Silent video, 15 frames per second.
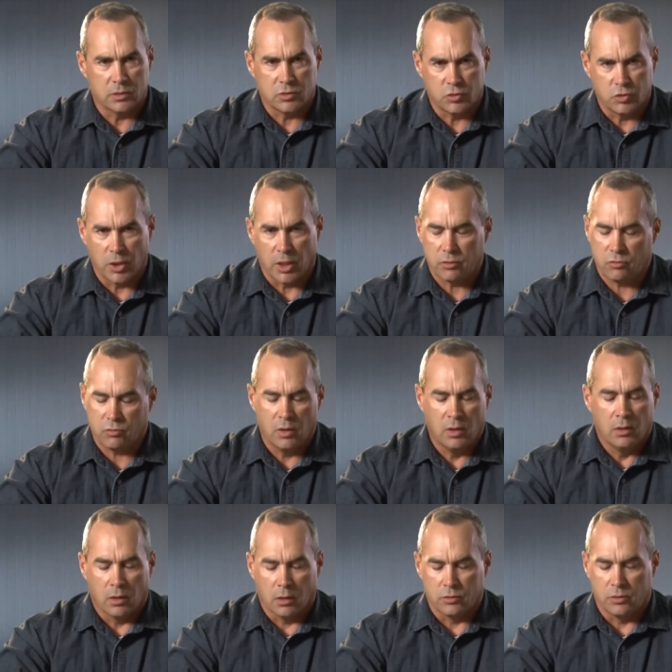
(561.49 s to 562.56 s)
that's jets,
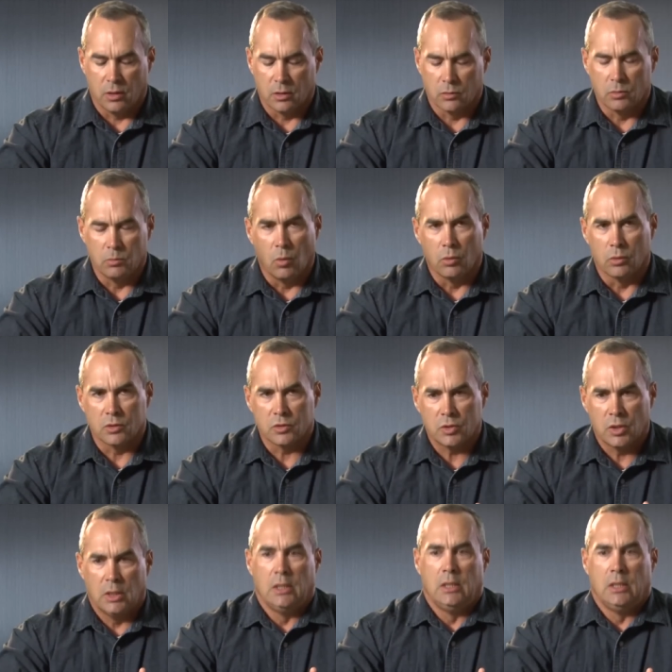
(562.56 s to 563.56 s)
artillery mortars.